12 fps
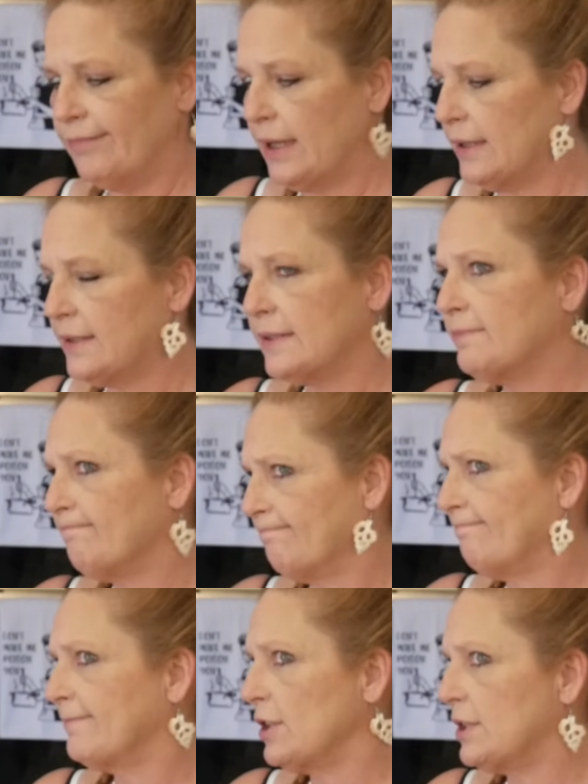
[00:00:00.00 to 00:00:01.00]
It's
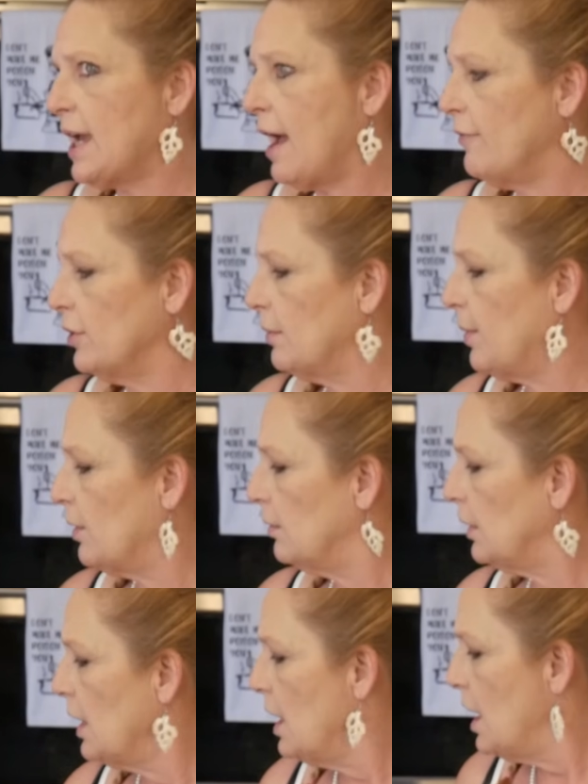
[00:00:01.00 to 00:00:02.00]
good to have on the boat.